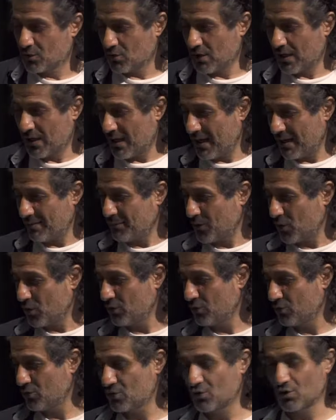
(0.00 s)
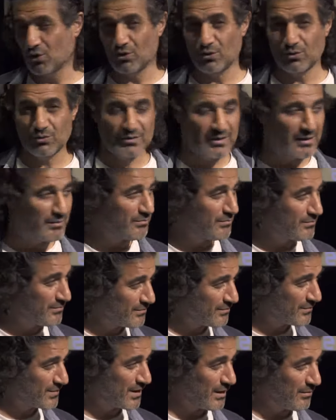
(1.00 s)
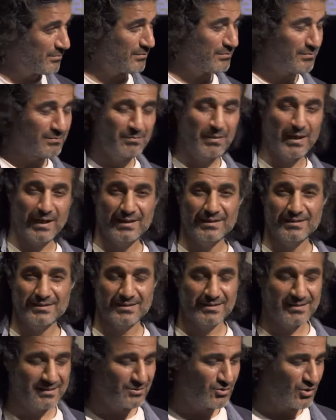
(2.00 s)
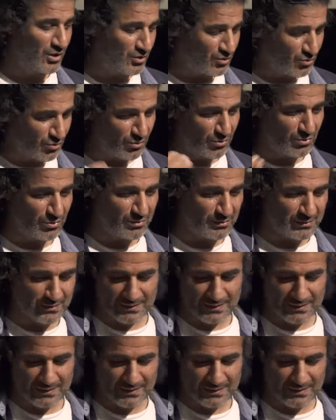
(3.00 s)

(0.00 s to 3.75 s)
So I'm going to show you some parts just to